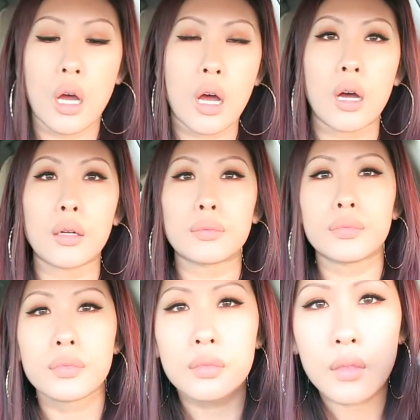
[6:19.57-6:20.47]

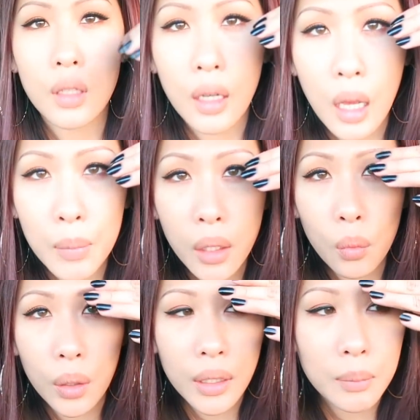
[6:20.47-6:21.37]
Um, I'm like
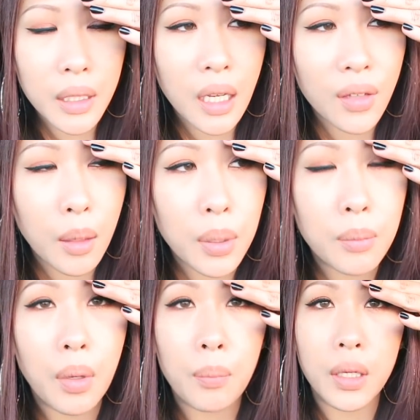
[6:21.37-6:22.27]
worried I'm gonna have like a
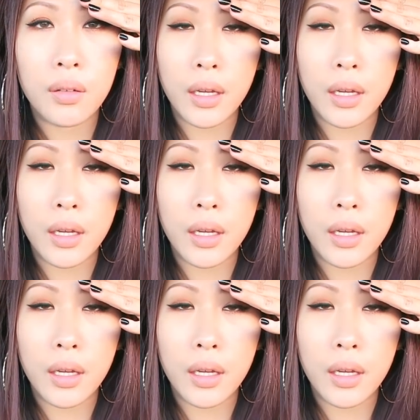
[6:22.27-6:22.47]
big bump here.